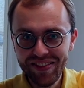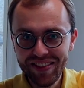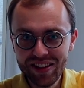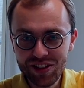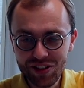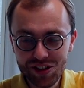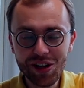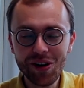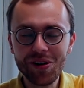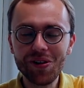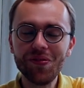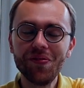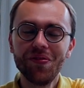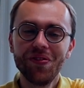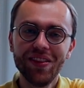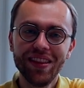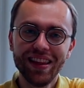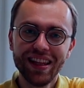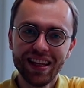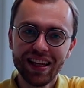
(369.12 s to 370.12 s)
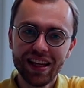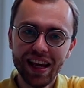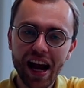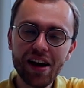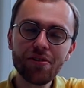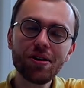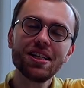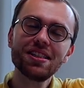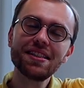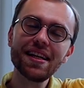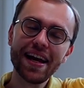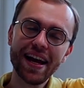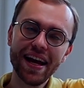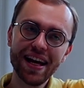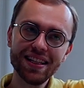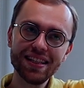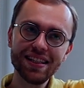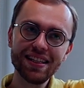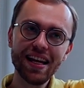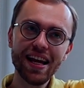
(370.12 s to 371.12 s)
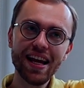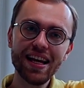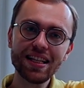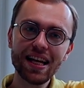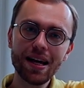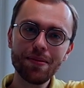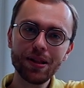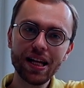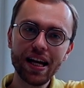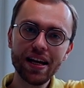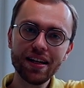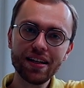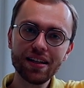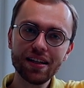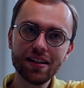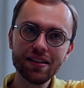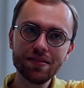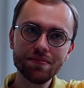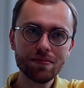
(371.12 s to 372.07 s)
So, I raised a hand, and I'm like,